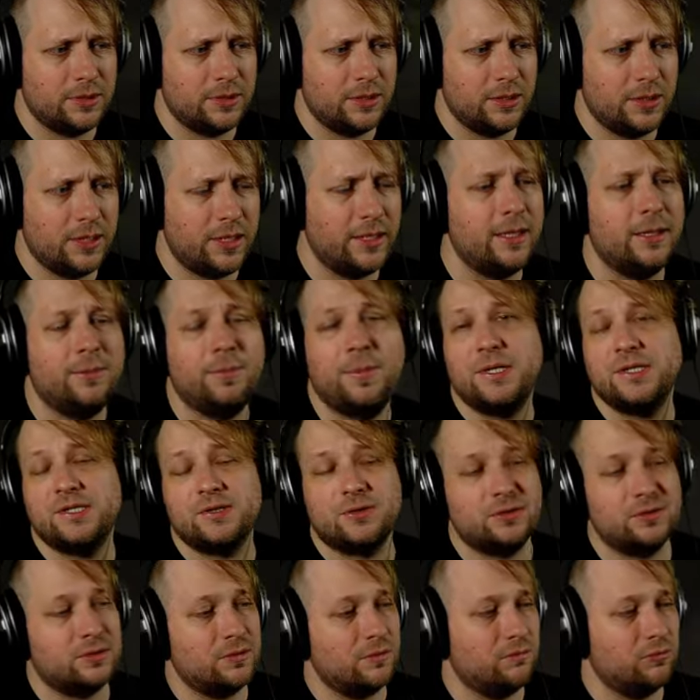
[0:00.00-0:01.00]
And like bees are
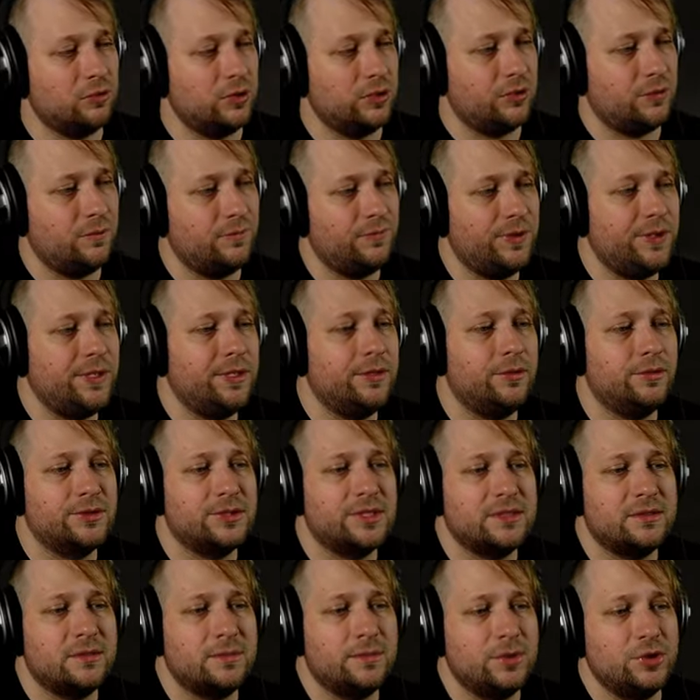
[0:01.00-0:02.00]
also really good for the
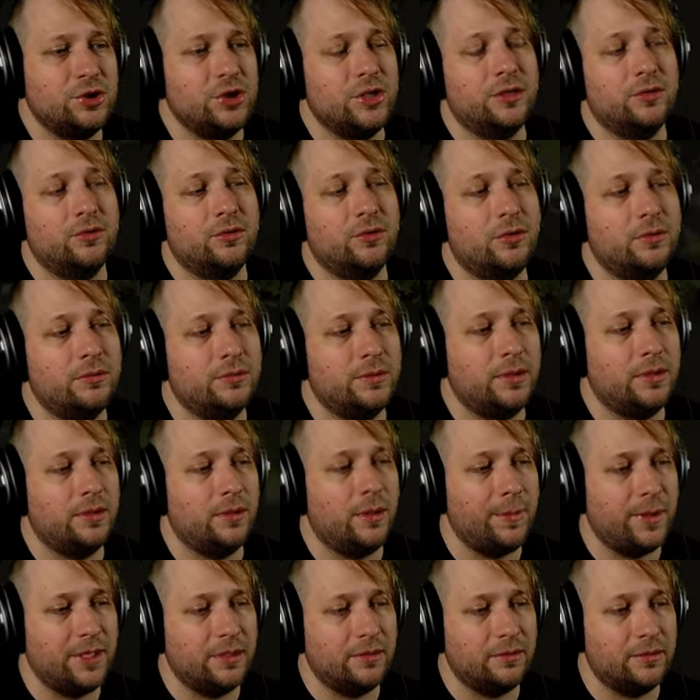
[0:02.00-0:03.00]
ecosystem in general. I
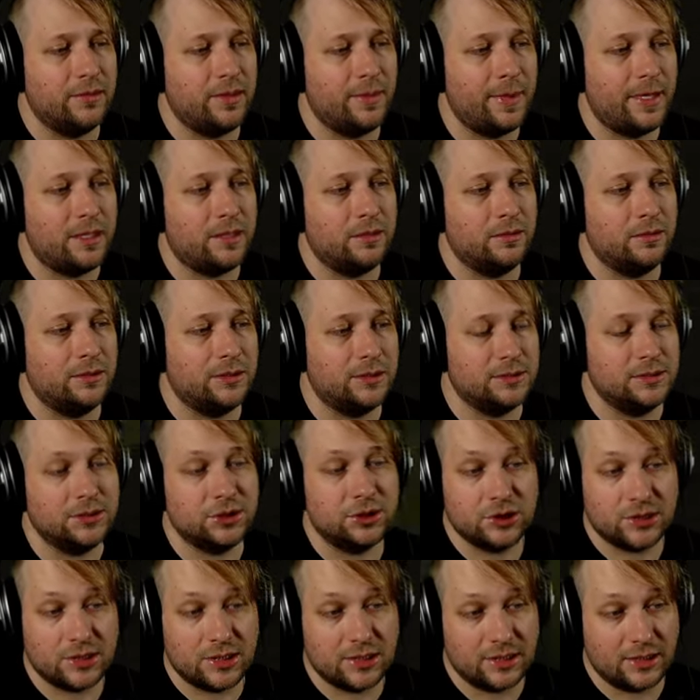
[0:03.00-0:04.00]
mean, they make
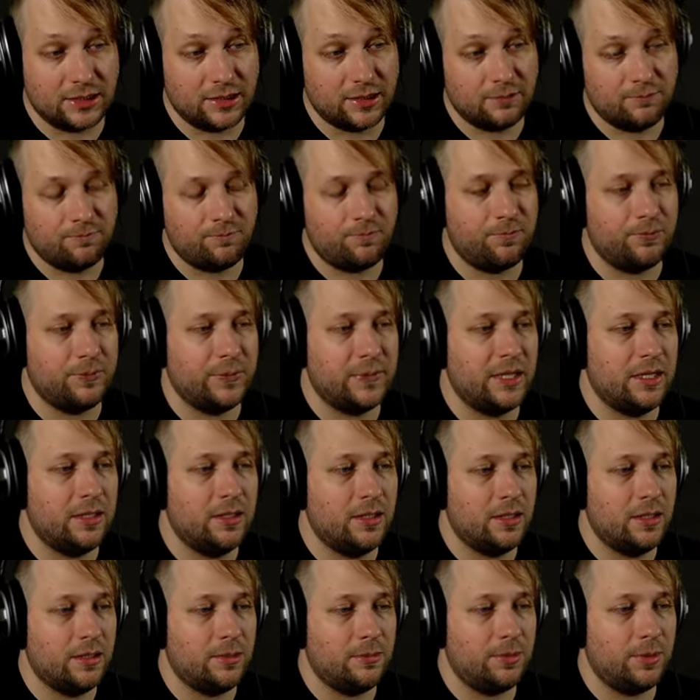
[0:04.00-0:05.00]
delicious honey,
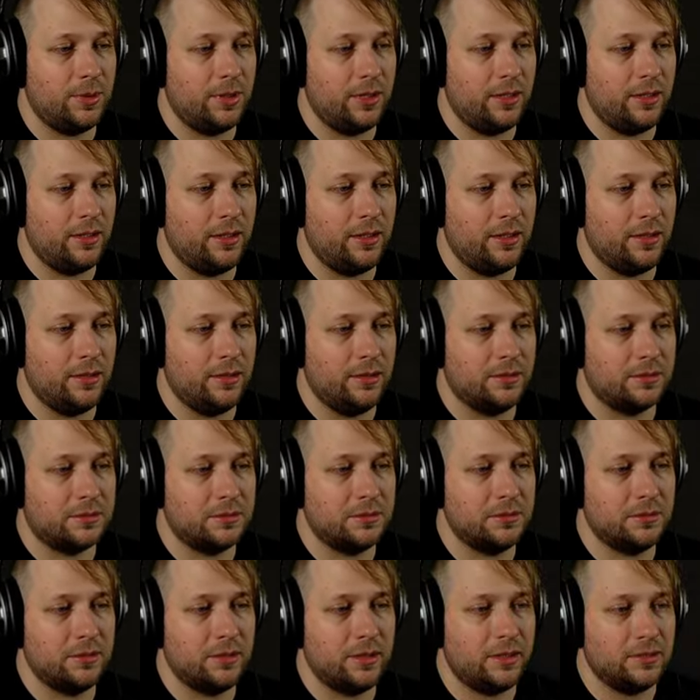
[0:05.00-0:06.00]
but uh,
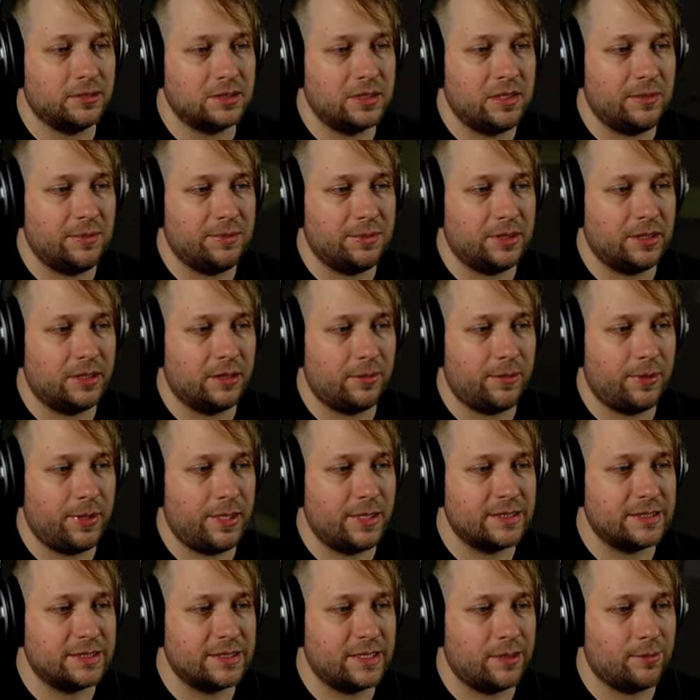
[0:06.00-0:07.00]
they also keep a lot of
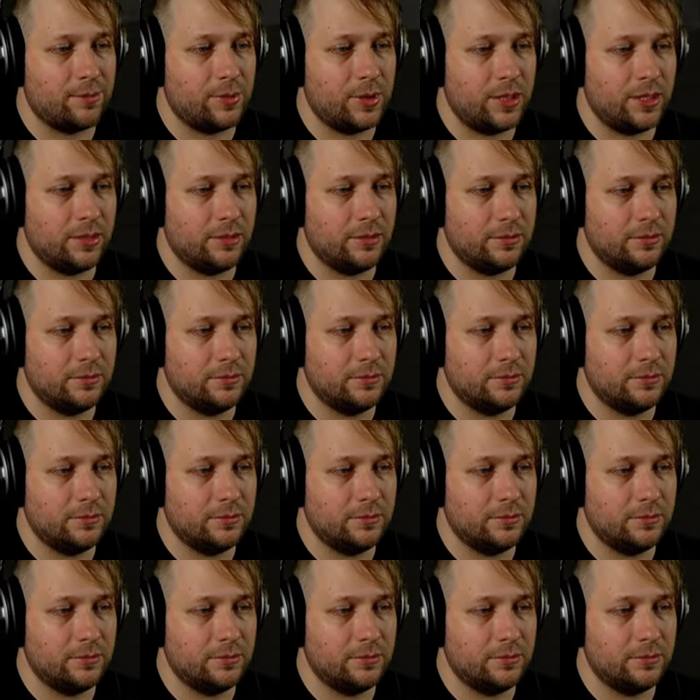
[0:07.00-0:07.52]
pests at bay.